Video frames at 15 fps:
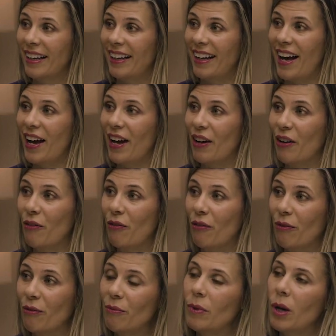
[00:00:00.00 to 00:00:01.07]
Wow. Like
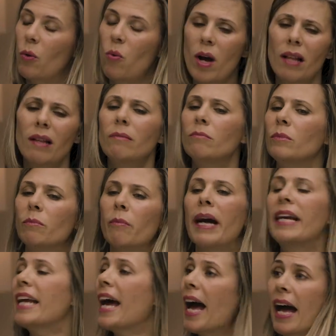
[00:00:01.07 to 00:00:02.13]
what? Well, my
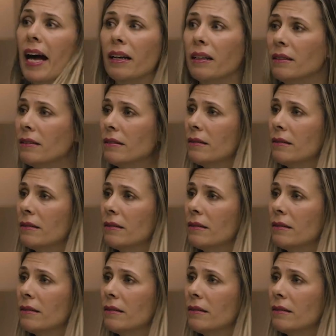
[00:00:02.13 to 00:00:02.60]
dad.